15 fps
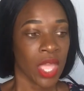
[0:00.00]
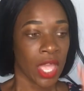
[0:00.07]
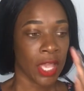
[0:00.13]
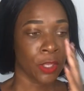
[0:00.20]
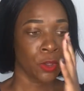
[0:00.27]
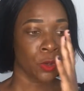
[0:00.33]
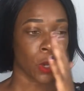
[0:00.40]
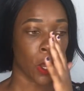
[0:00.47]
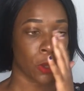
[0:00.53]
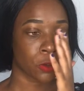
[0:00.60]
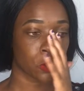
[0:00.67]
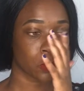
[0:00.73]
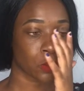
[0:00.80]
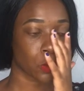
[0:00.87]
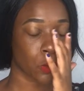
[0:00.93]
And you
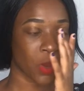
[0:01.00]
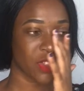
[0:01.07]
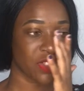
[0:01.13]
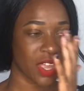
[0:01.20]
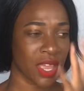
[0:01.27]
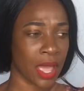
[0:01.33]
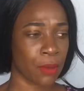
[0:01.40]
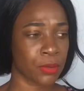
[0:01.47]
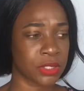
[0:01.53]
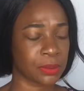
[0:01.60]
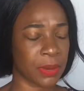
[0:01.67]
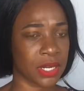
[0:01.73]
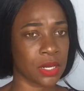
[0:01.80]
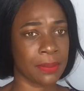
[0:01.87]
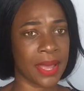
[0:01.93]
know, one thing I
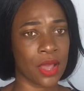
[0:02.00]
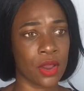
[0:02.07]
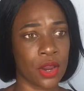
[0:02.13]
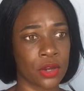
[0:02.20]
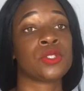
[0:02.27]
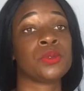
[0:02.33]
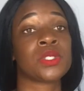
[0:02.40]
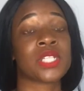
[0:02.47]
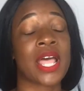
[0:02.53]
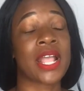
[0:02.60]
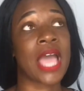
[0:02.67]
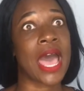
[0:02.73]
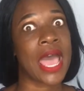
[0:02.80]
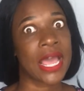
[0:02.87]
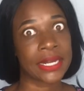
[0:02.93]
respect about her, she was
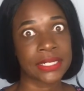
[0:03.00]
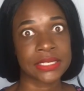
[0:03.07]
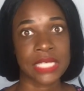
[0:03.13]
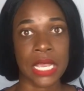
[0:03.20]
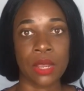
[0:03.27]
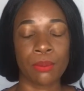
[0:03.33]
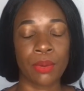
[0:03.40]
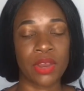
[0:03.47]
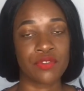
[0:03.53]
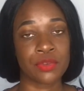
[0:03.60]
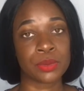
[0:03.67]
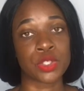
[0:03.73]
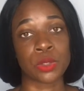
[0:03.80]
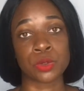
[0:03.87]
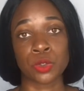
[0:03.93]
like, I had to take a break
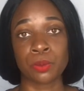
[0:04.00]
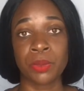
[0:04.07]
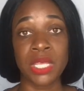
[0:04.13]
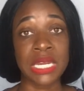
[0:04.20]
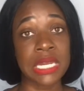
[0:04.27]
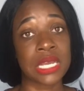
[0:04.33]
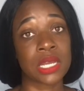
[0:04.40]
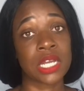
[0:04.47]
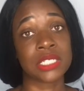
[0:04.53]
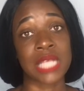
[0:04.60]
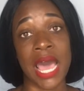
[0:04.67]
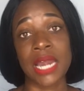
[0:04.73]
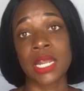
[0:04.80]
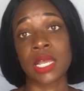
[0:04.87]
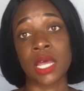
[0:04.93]
from social media because
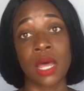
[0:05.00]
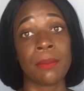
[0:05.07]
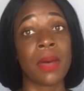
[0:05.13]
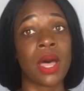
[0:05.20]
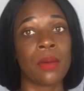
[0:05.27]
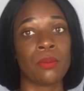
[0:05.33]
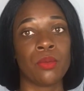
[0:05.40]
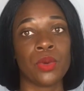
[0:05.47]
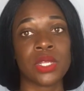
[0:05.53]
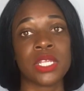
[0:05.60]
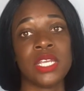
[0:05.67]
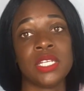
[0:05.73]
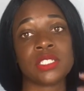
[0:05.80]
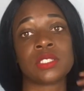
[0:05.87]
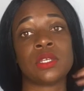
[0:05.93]
I didn't come up
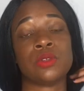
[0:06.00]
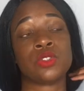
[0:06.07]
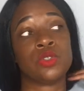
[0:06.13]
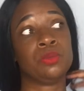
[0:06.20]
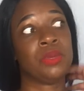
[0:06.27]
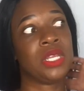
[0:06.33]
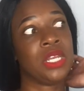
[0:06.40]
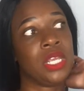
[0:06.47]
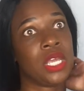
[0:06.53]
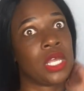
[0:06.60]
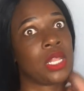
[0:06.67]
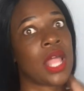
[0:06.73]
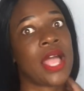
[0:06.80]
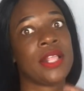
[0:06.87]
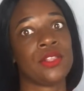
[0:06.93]
really in social
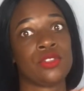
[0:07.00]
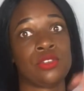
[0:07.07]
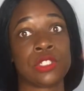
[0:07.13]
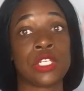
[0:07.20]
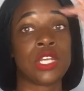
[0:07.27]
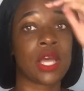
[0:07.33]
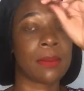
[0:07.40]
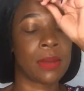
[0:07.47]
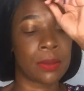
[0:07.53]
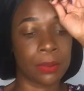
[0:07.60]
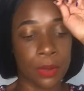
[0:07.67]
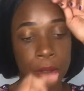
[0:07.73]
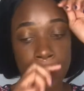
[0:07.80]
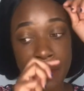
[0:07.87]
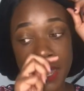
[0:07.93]
media. Like, she come up
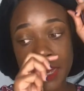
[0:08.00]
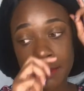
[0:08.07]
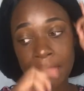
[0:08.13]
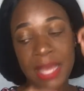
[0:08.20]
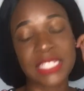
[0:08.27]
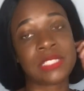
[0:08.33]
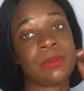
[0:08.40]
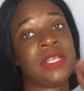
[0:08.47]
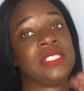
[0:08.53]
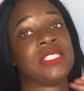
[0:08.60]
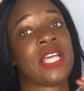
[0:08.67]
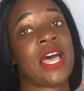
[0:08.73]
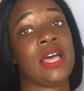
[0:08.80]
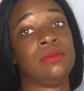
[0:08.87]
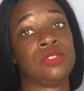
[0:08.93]
on the MySpace
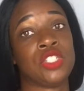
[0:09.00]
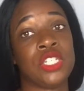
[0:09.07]
time.